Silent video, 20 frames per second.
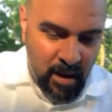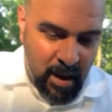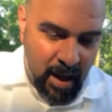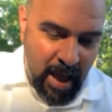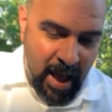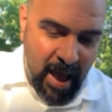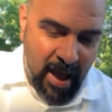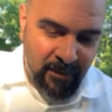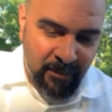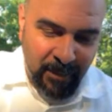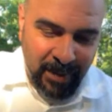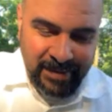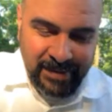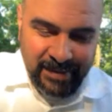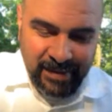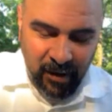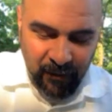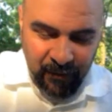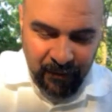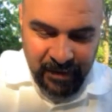I have my
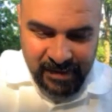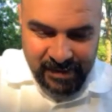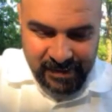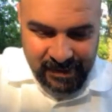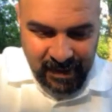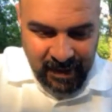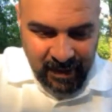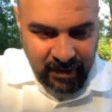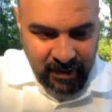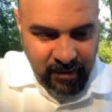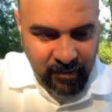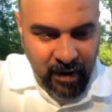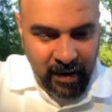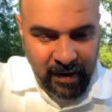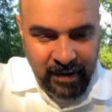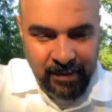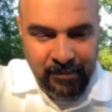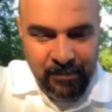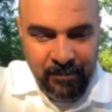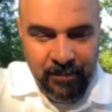selfie stick,
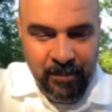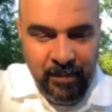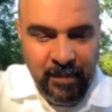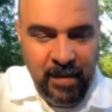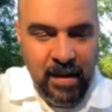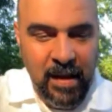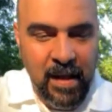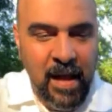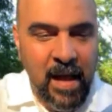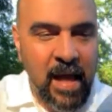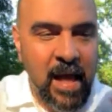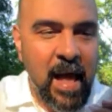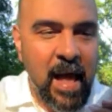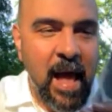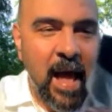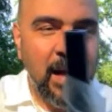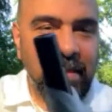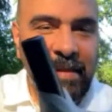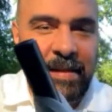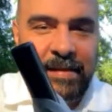right?
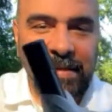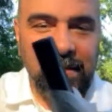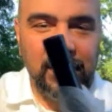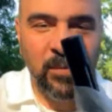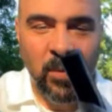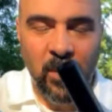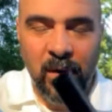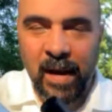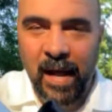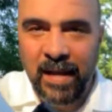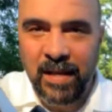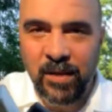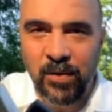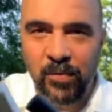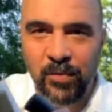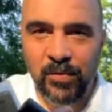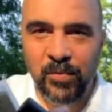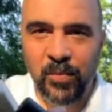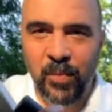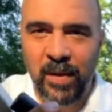And this is what I
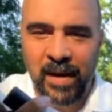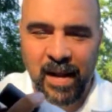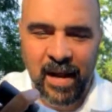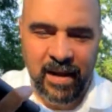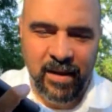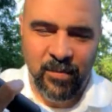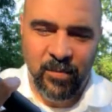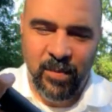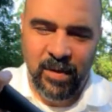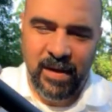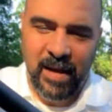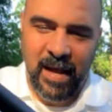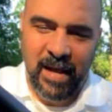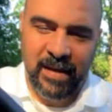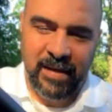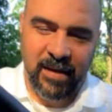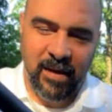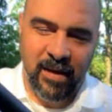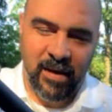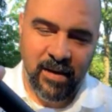use when I went
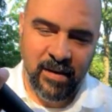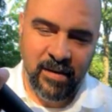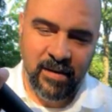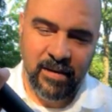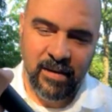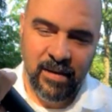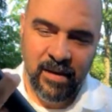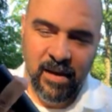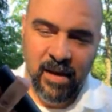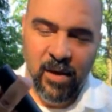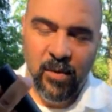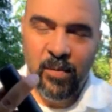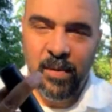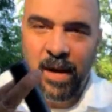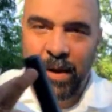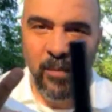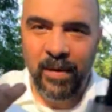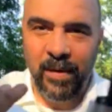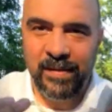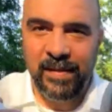
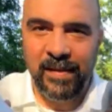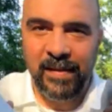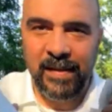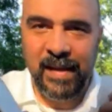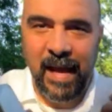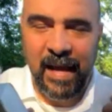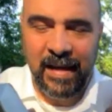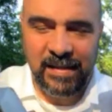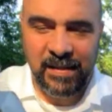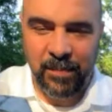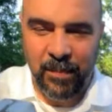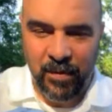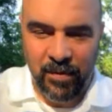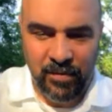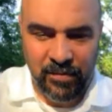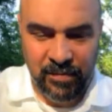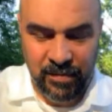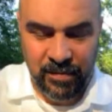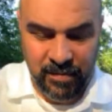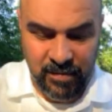to the expos.